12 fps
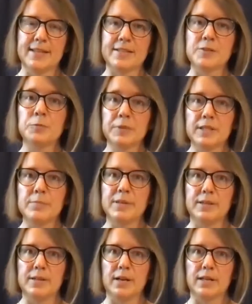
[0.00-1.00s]
that's really
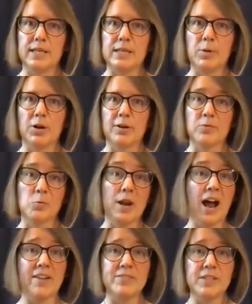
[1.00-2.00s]
been a key part of what
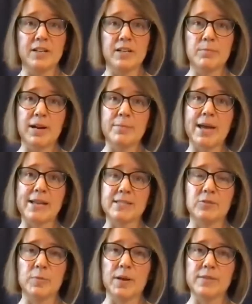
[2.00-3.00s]
I've done in my past
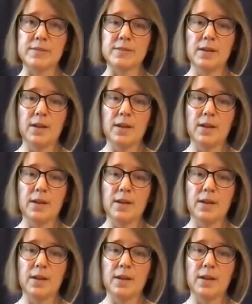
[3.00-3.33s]
few months.